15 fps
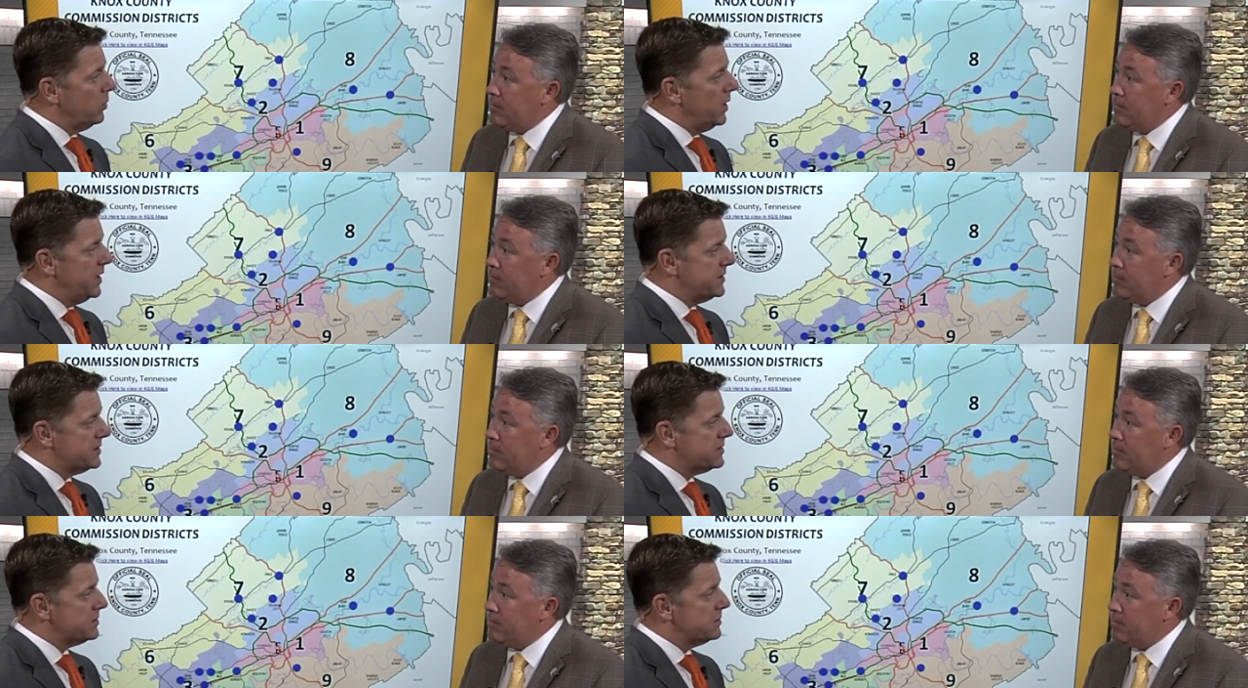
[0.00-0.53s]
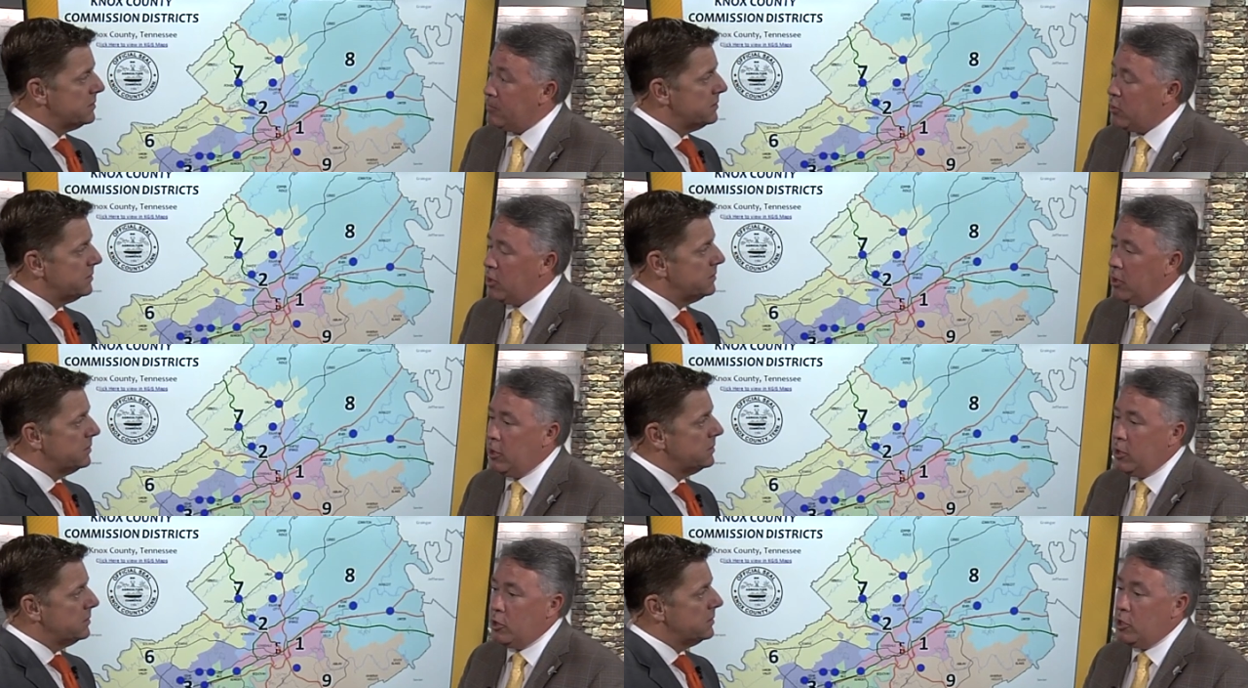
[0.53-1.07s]
Speaker 1: race?
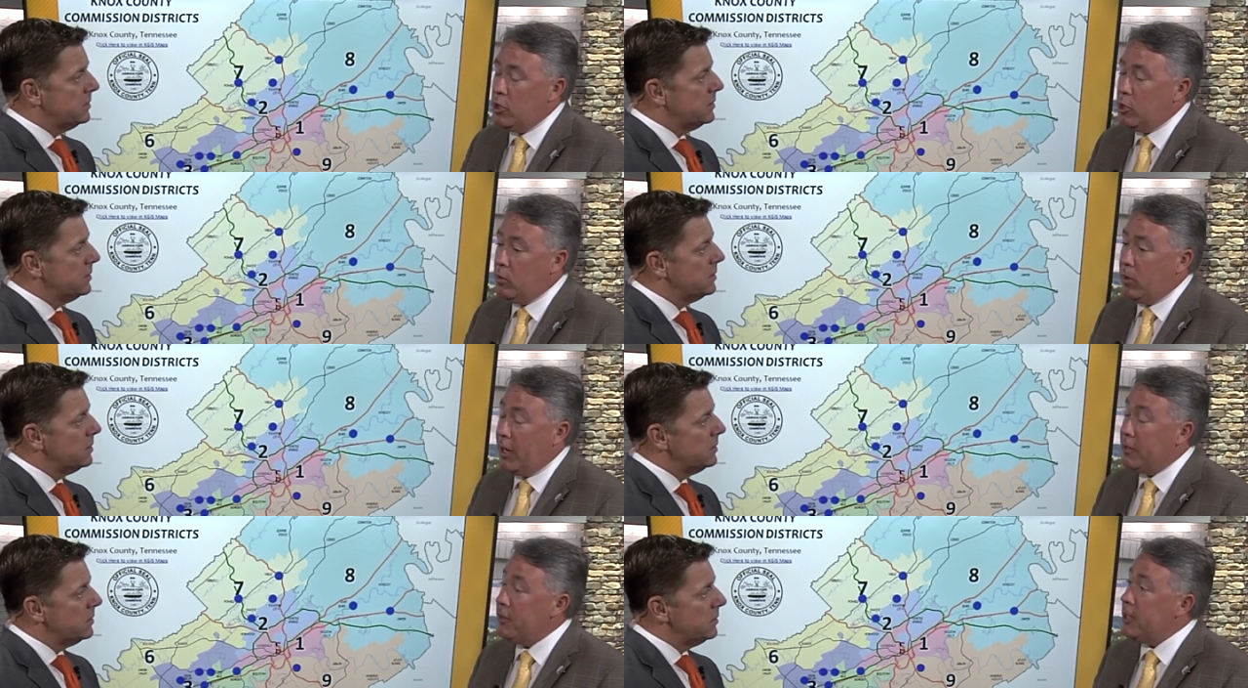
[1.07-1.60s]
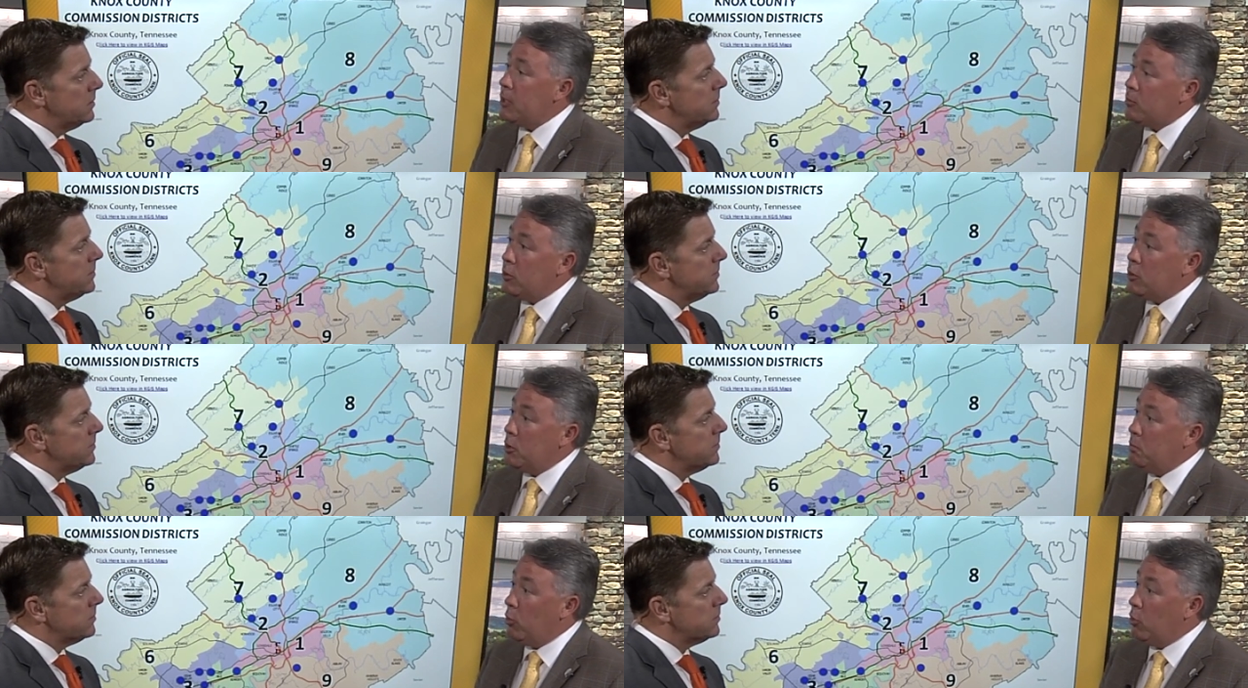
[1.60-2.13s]
You know, I think it really
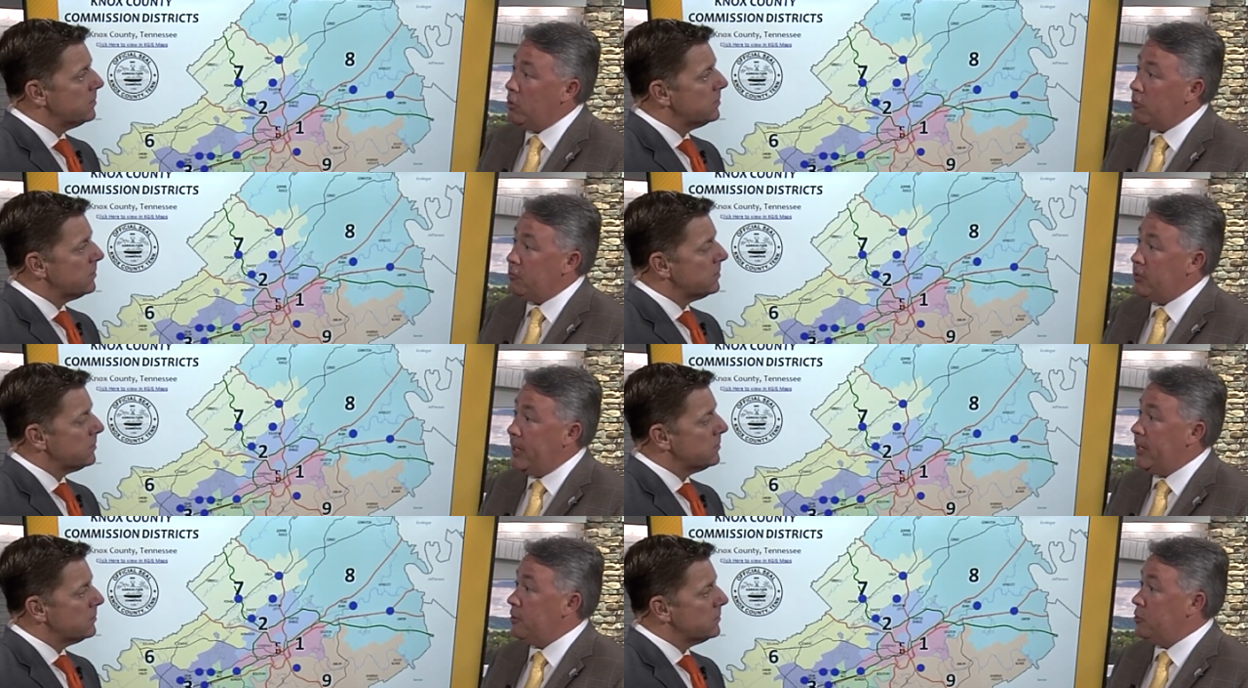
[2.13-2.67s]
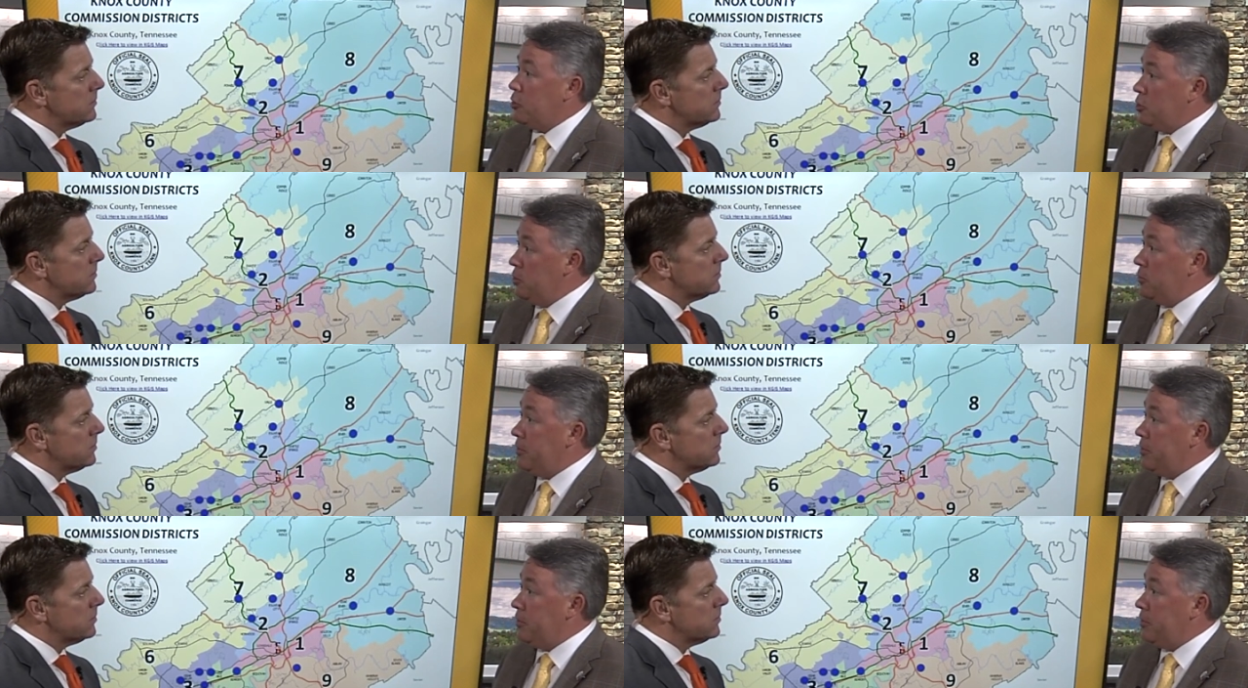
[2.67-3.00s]
boils down to 2